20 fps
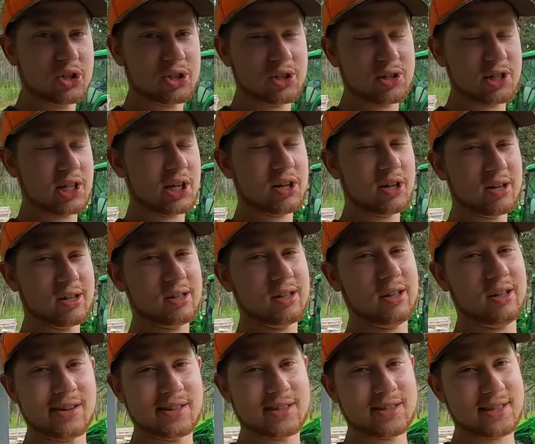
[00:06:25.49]
show
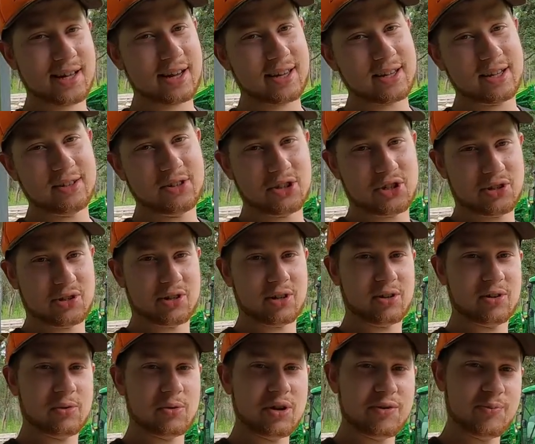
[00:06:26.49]
y'all our second
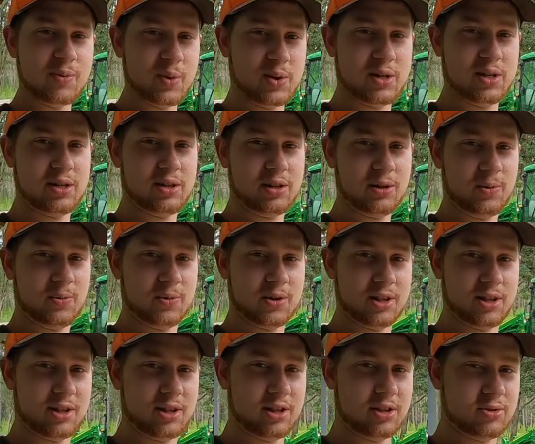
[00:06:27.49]
struggle we've been dealing
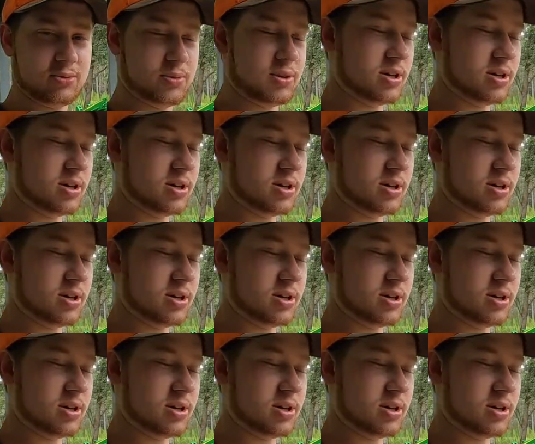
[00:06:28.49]
with in this